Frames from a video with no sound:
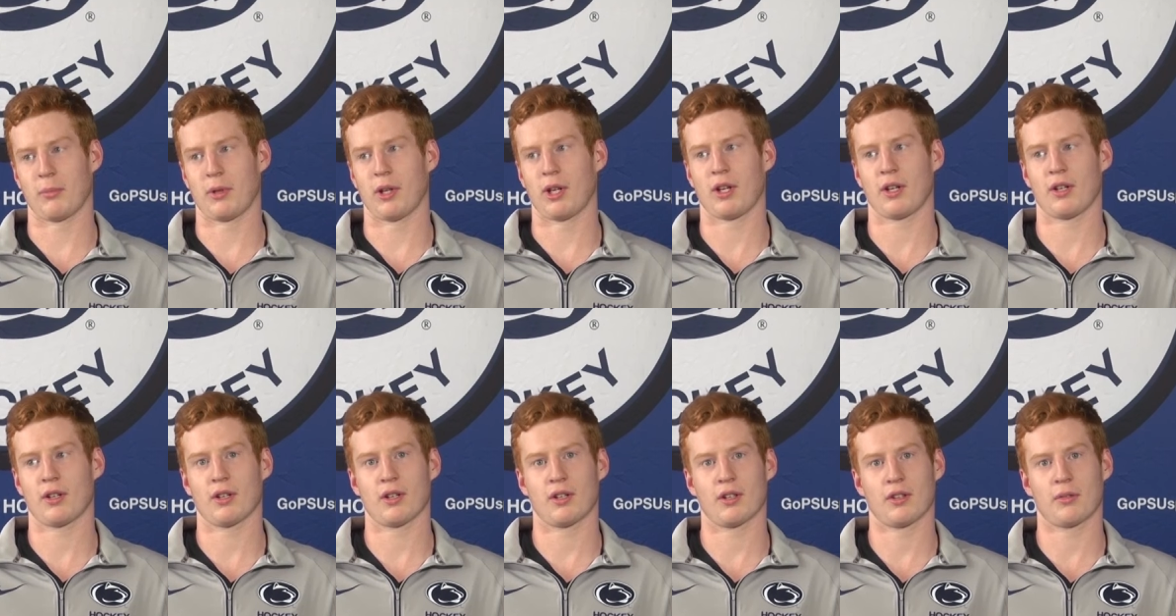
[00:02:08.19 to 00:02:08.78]
and Me,
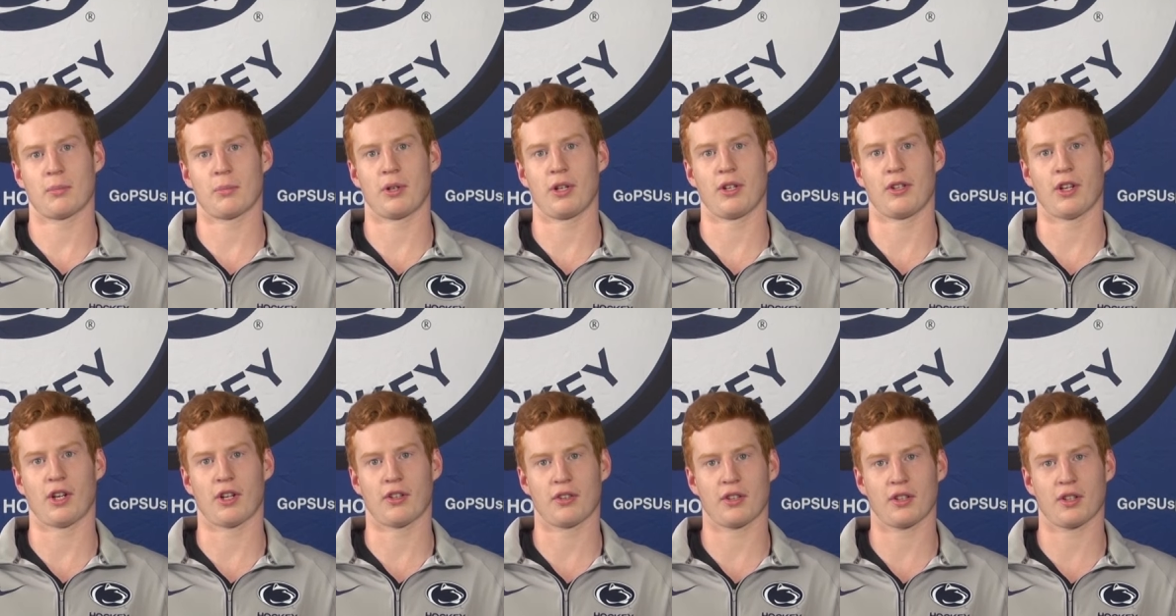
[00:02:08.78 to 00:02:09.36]
it's pretty
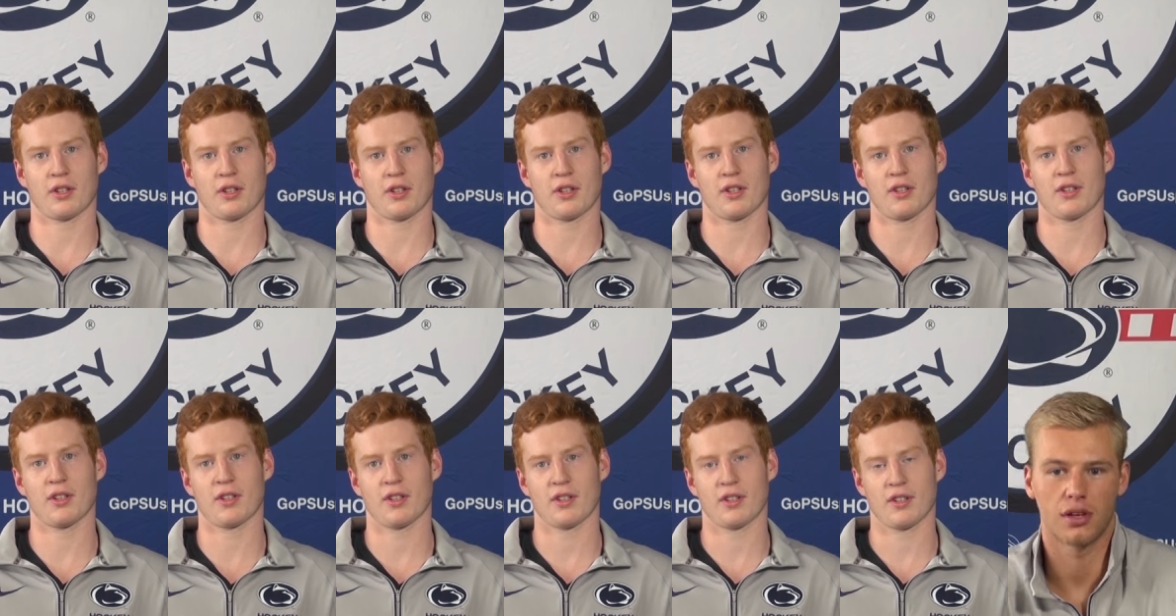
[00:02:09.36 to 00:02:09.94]
touching.
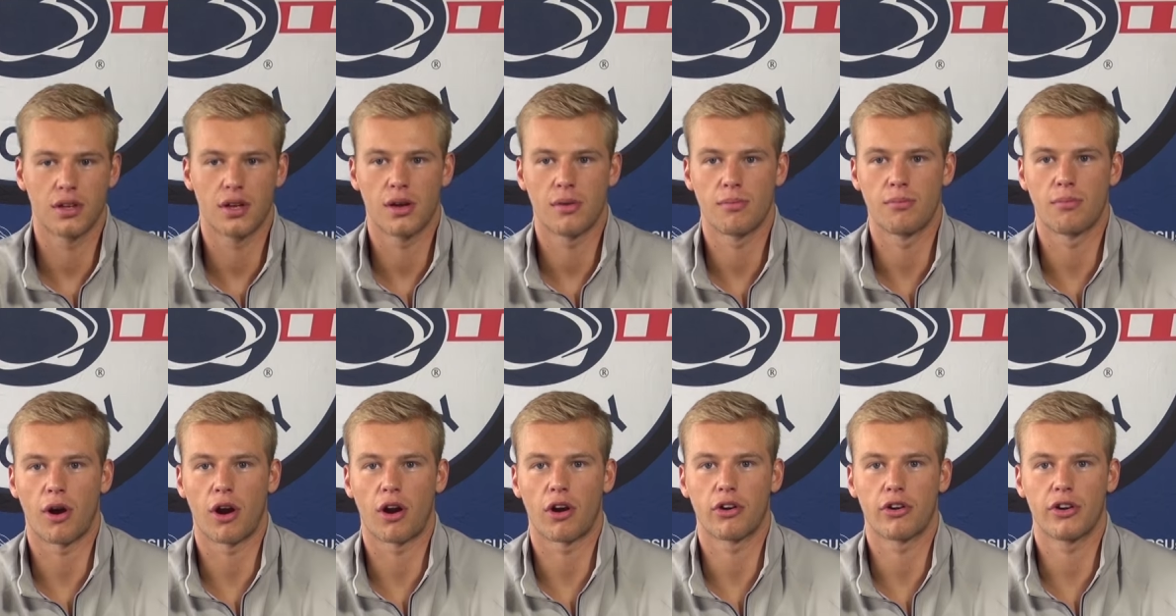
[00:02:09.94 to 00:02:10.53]

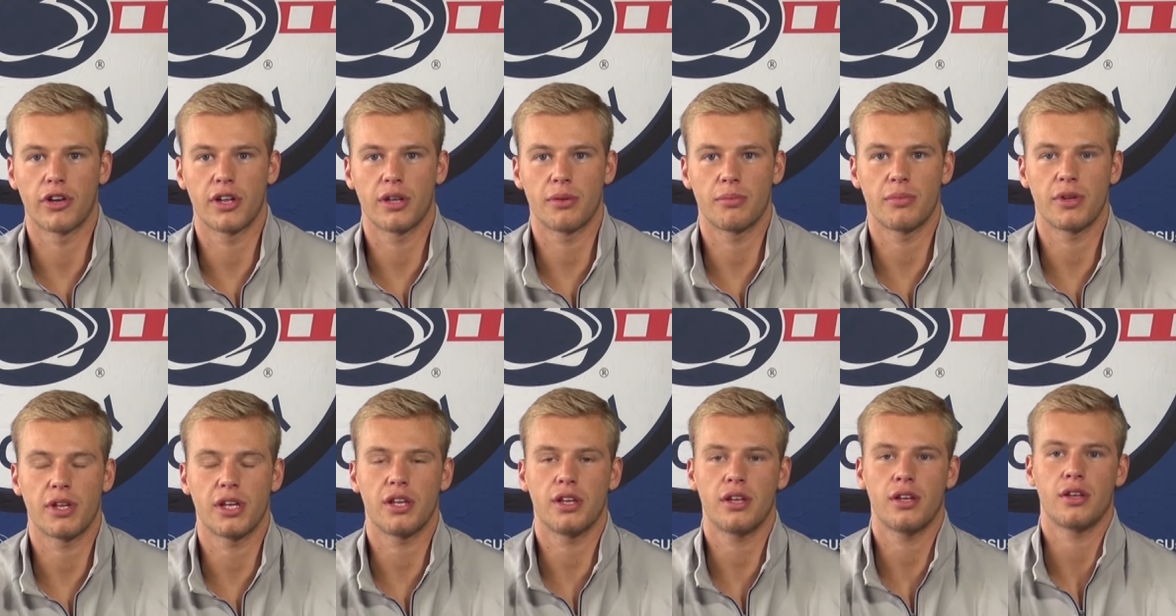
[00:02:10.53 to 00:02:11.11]
Marley and
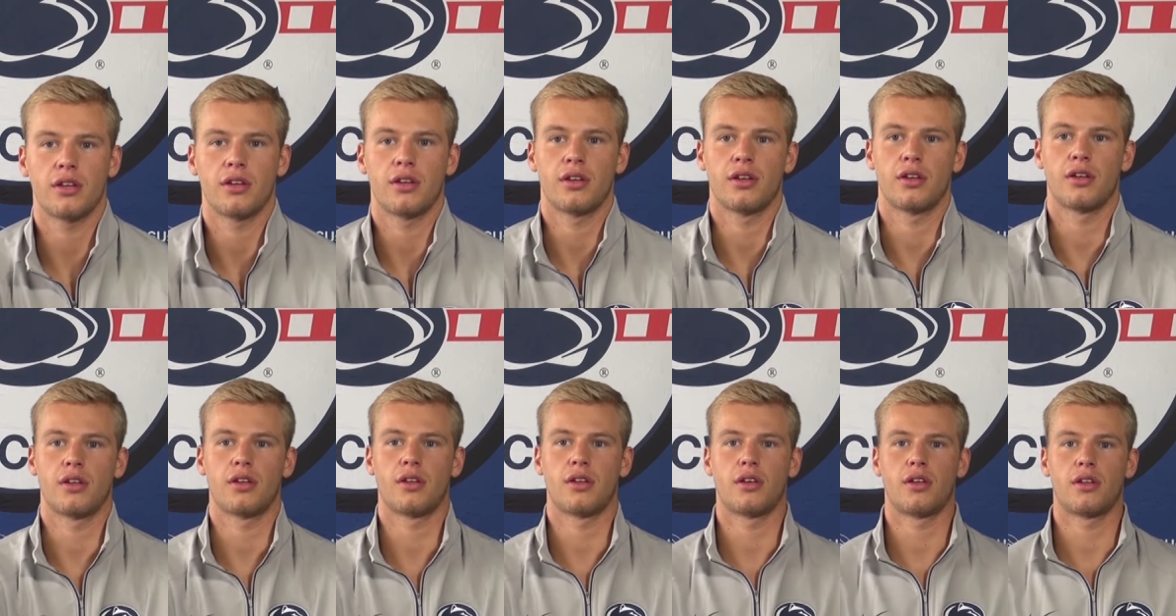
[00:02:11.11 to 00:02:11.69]
Me,
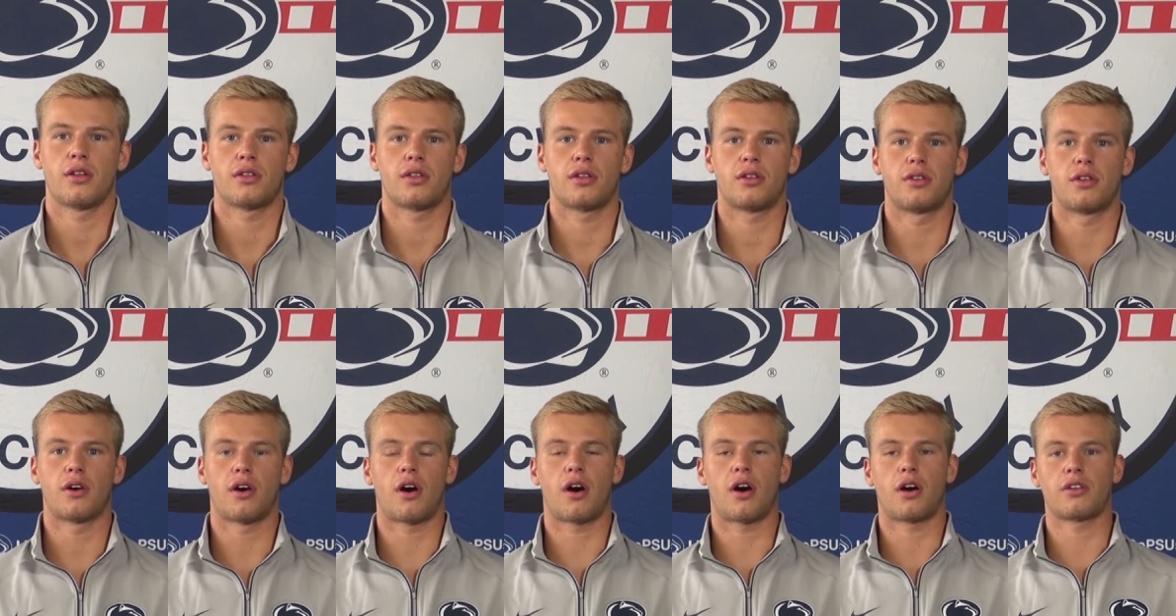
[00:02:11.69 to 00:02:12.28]
the
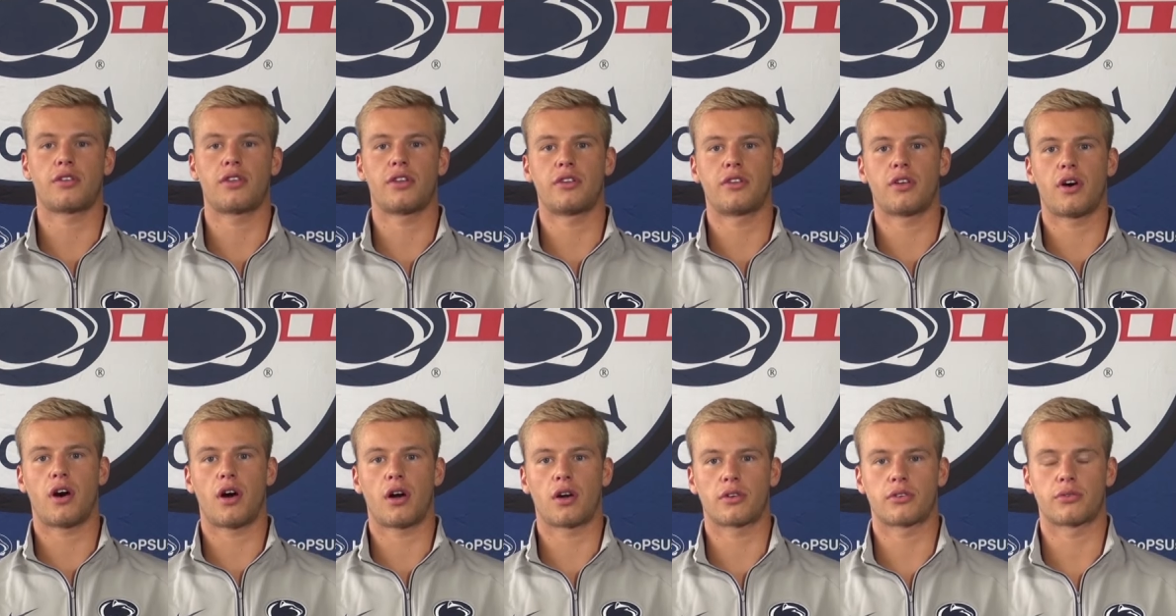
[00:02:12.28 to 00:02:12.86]
dog, the
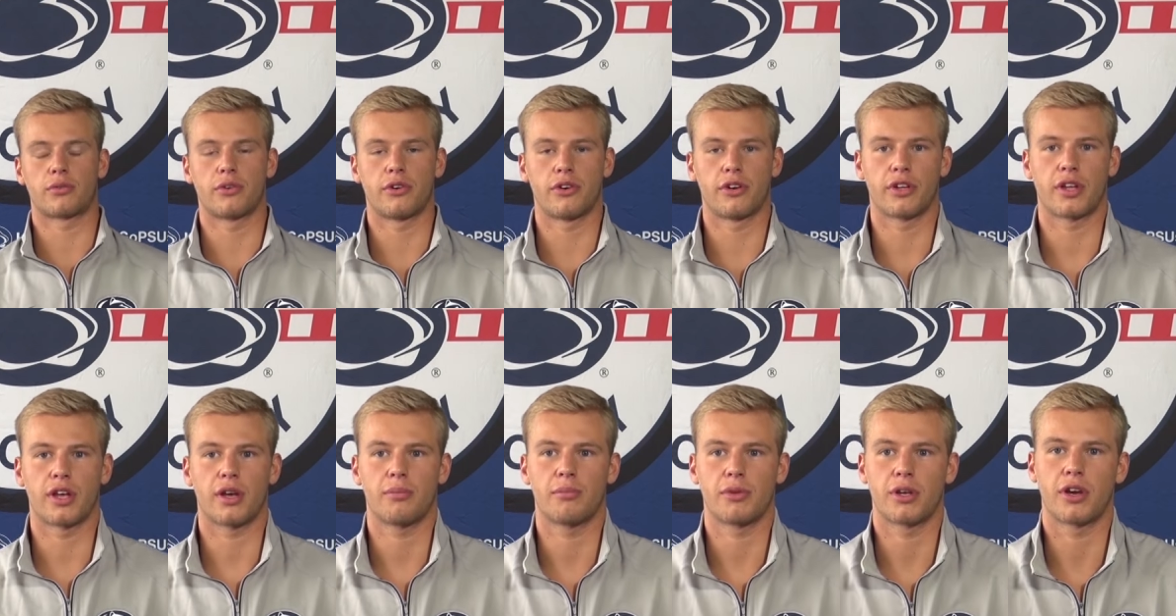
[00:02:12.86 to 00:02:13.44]
dogs really
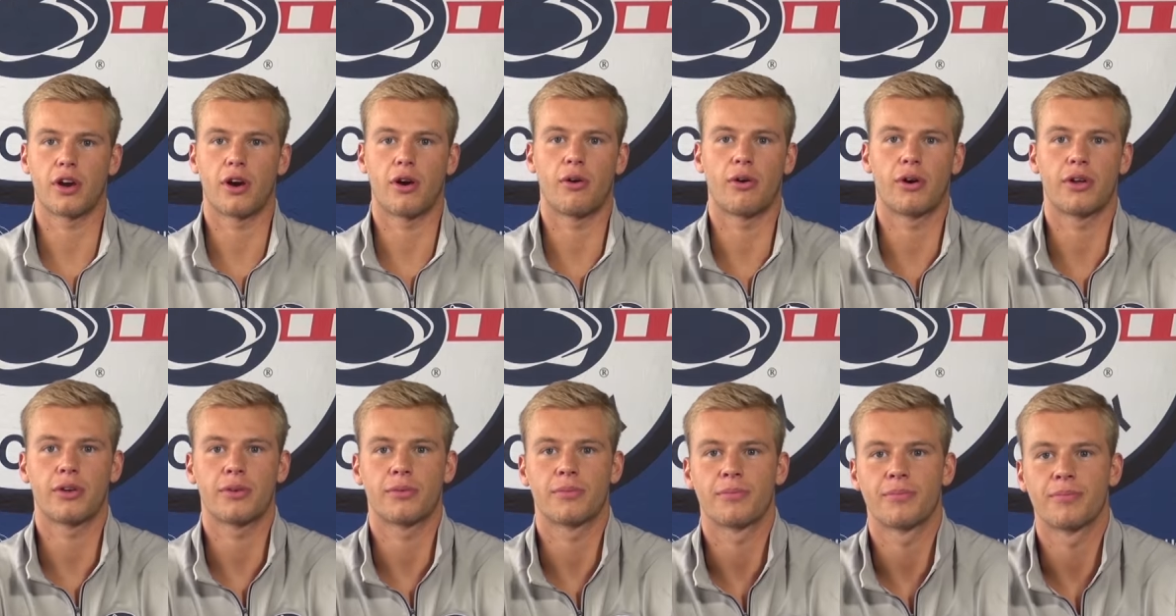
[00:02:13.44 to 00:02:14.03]
get me
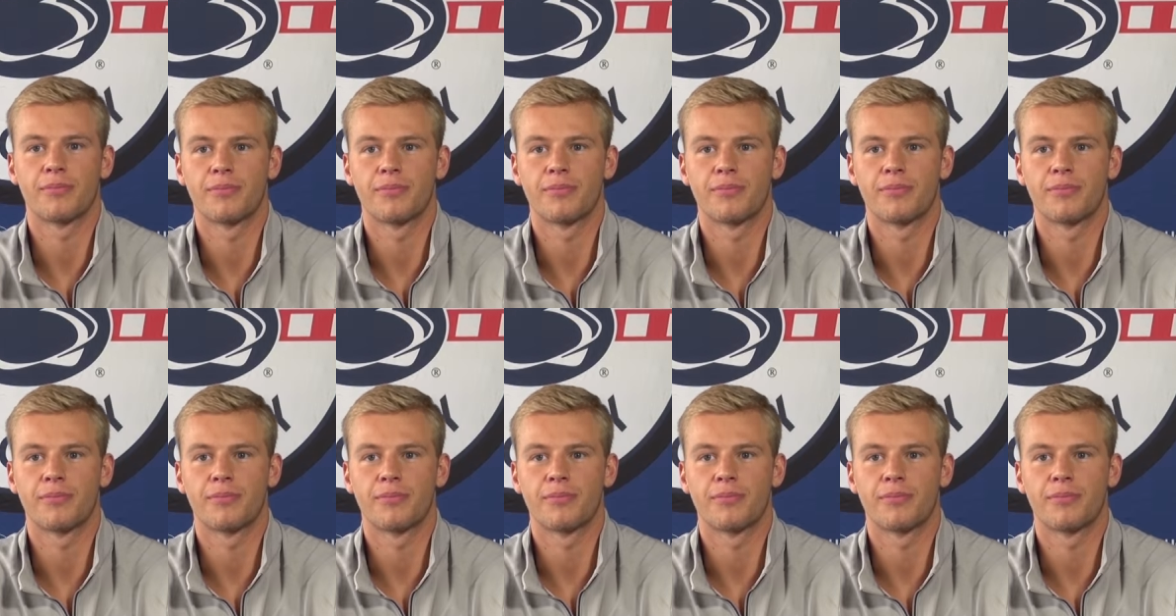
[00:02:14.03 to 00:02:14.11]
going.